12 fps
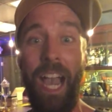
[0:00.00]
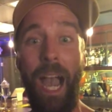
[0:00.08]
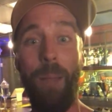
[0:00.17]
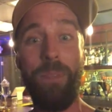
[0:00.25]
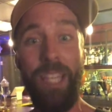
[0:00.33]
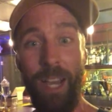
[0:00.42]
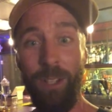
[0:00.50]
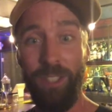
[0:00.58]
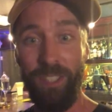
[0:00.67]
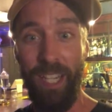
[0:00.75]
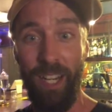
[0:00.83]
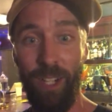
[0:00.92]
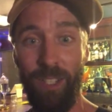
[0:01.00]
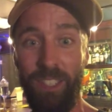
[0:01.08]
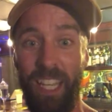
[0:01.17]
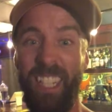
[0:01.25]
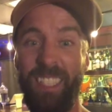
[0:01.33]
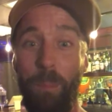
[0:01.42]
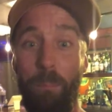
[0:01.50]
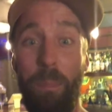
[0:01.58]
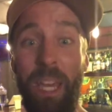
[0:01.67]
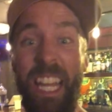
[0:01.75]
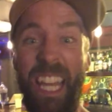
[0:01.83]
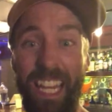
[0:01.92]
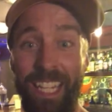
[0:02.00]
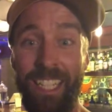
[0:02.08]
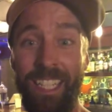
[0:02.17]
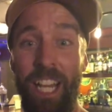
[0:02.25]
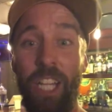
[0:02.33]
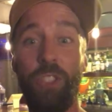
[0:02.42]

I'm downstairs and it's a bit hidden,